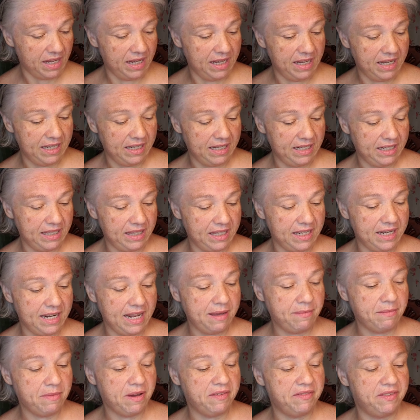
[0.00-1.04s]
and the
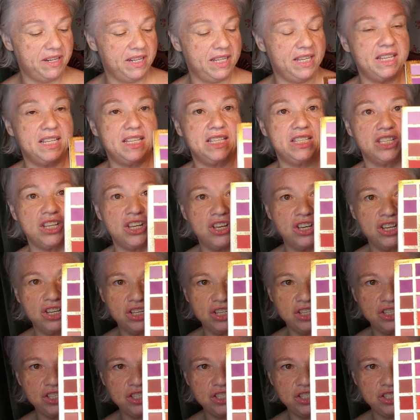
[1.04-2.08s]
name of it is
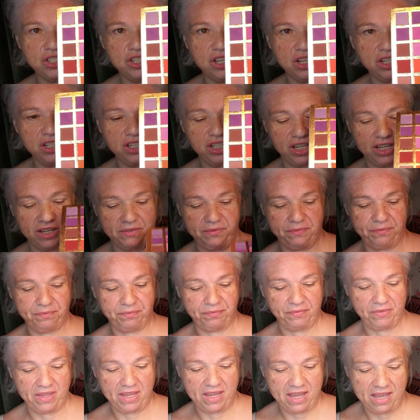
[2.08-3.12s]
Sonia.
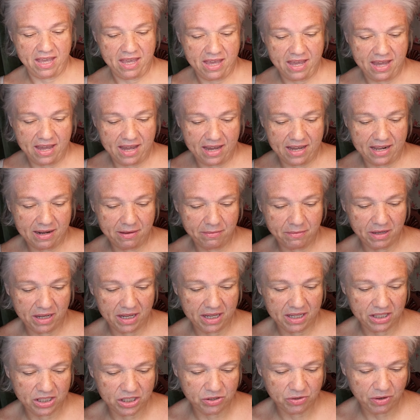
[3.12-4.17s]
And I'm
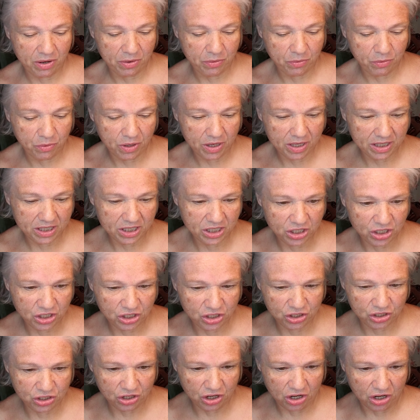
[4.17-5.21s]
like, do I want to
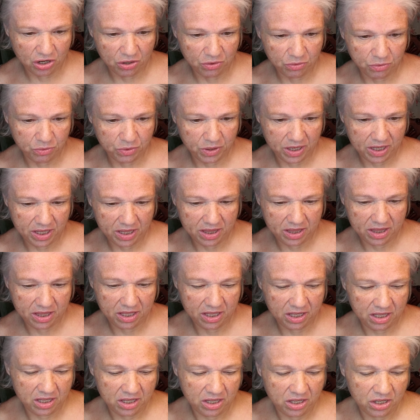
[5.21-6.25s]
start with
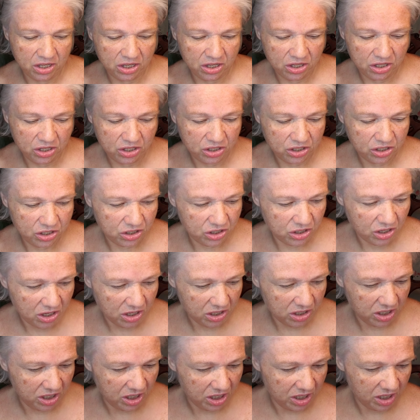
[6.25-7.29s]

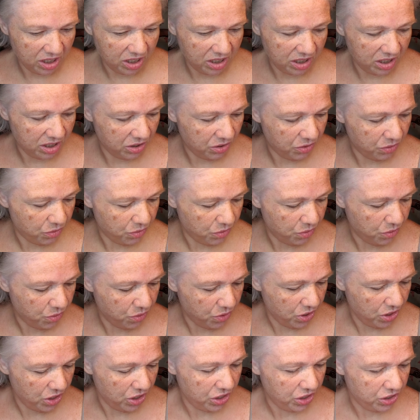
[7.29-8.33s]
Sonia,
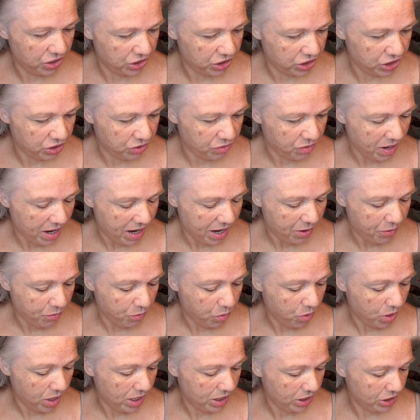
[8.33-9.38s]
or do I
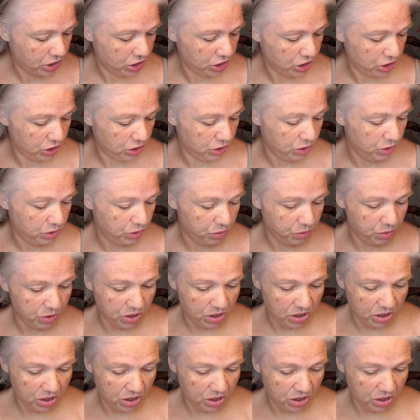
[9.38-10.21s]
want to